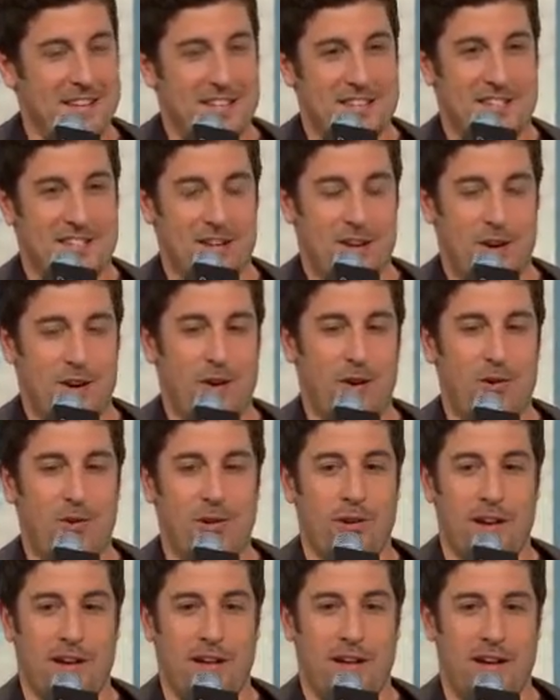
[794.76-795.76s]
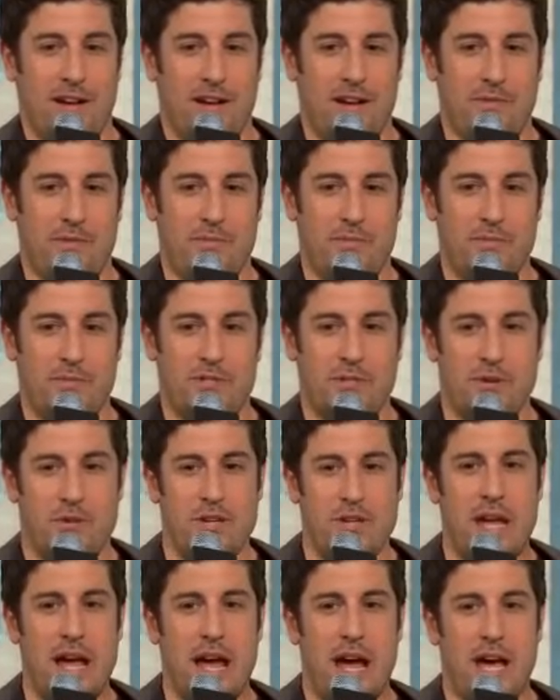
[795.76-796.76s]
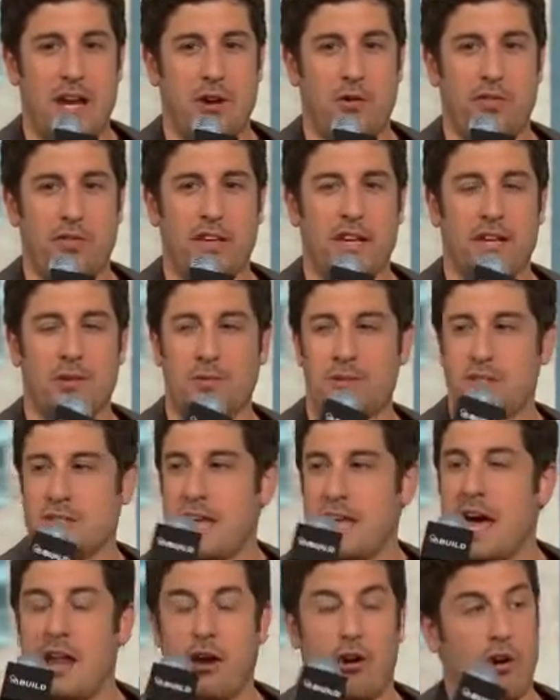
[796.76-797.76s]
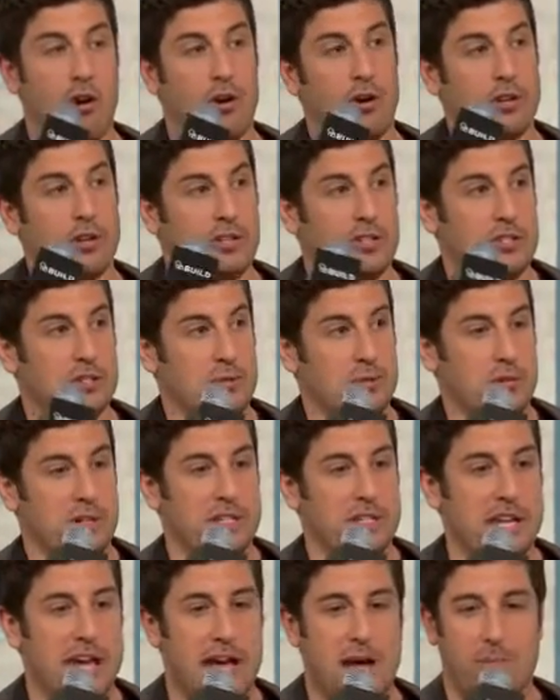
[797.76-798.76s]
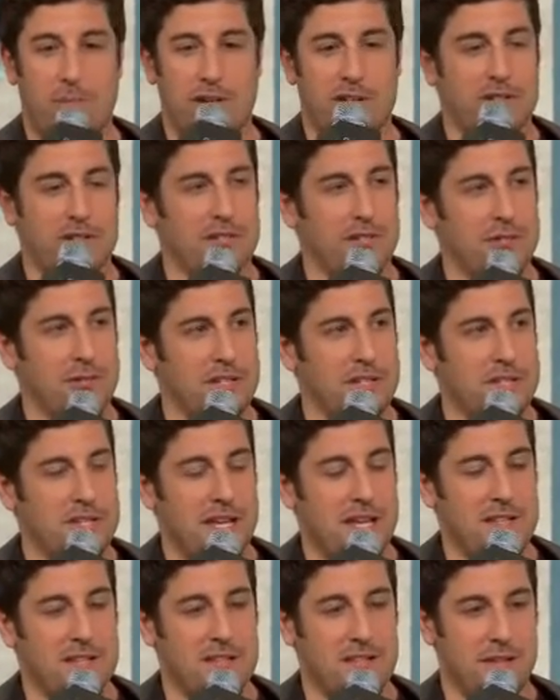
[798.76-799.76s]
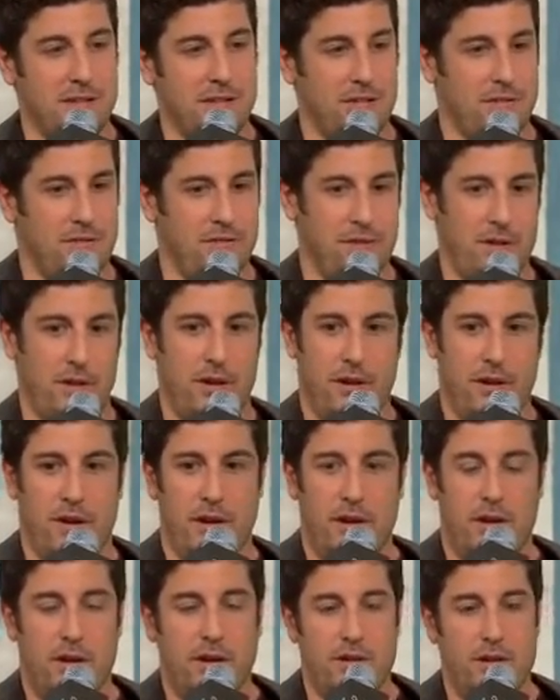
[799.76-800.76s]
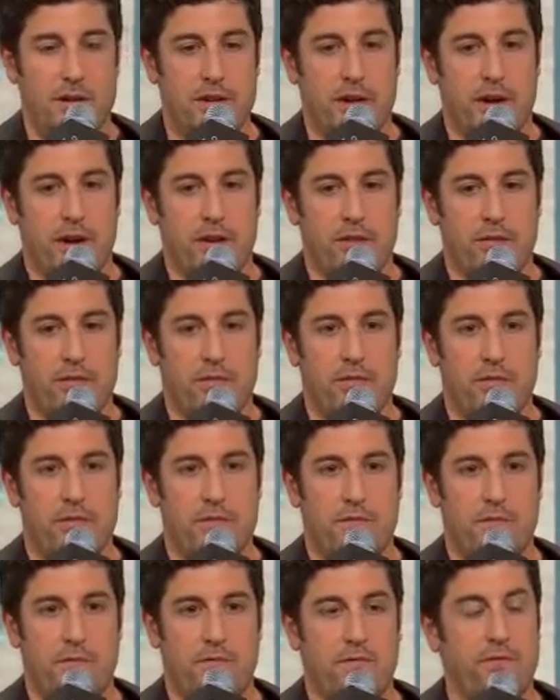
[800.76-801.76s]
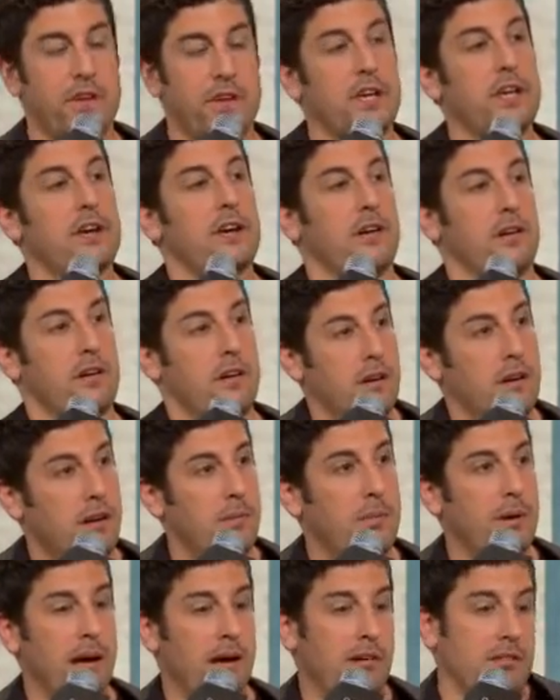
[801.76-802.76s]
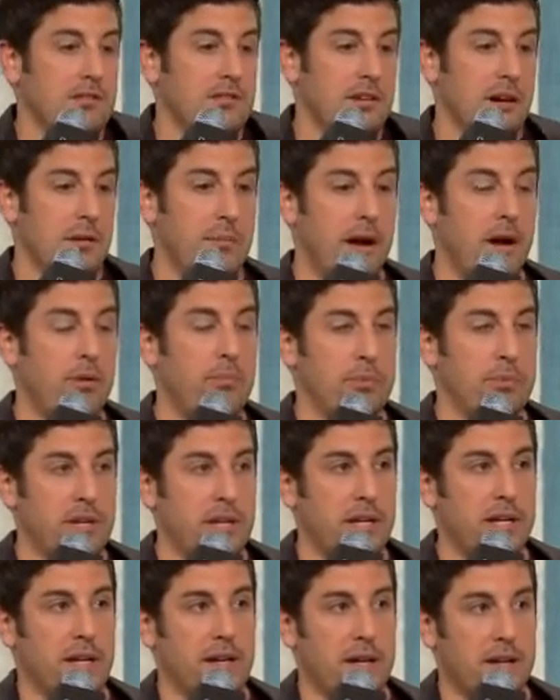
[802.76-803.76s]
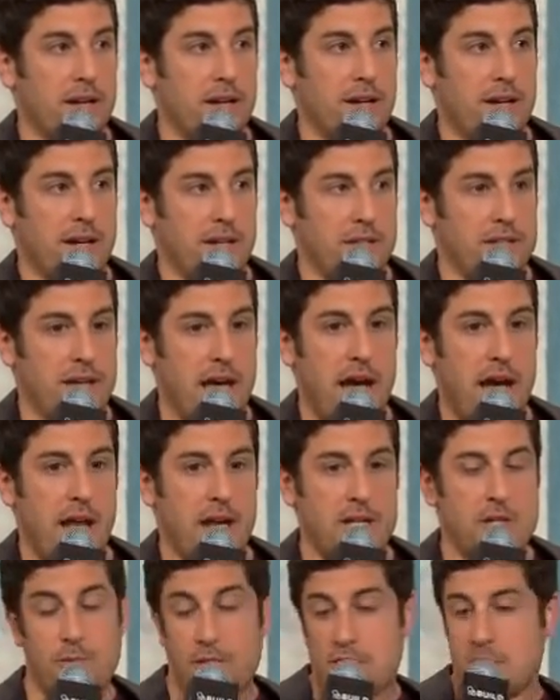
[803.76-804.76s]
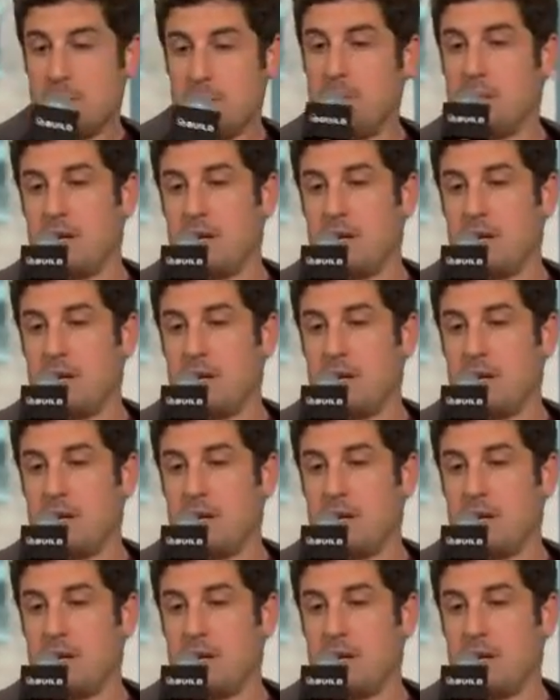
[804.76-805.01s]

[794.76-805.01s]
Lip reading: So yeah, I don't think it was that hard to sort of tap into a sense of, you know, fear about being a dad, especially